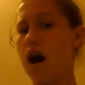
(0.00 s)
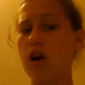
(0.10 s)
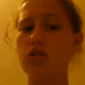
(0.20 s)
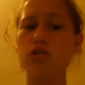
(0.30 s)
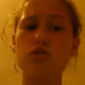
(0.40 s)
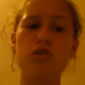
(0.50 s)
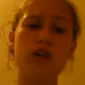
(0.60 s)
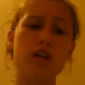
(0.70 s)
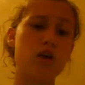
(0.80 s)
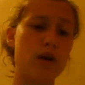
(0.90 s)
I don't go to
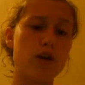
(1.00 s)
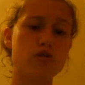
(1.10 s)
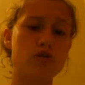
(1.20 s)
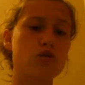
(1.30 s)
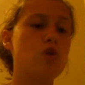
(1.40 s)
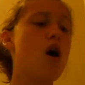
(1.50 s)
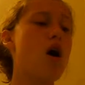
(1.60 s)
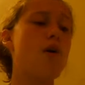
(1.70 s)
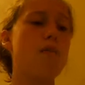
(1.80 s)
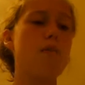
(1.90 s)
a year-round school,
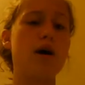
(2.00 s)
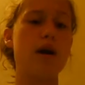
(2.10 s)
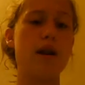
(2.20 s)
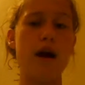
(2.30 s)
but